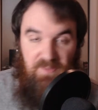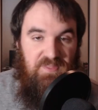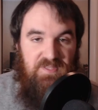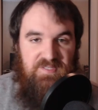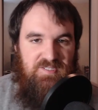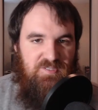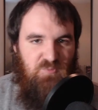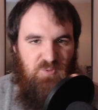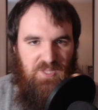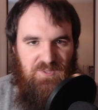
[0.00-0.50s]

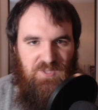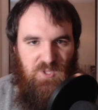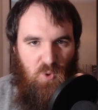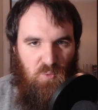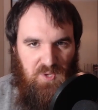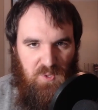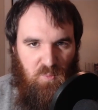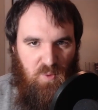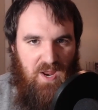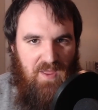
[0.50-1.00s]
this is really the
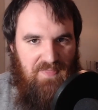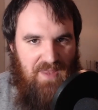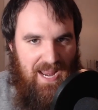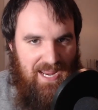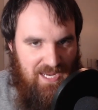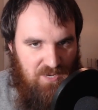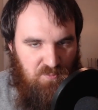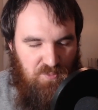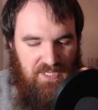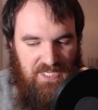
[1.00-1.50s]
only way that I
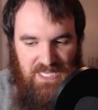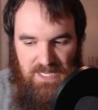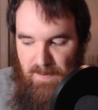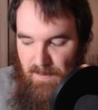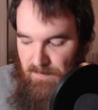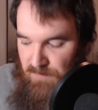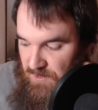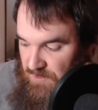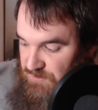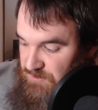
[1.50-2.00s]
can really keep
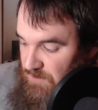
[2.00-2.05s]
up with.